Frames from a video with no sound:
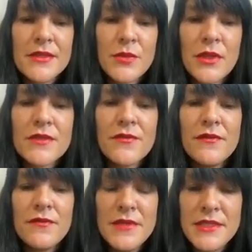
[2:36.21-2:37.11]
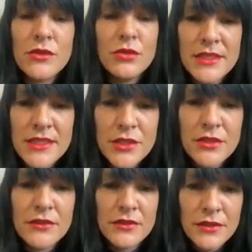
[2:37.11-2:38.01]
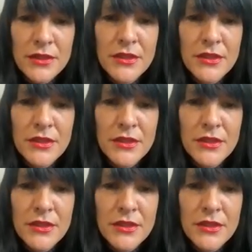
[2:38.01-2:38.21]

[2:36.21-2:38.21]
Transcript: as well as physical conditions.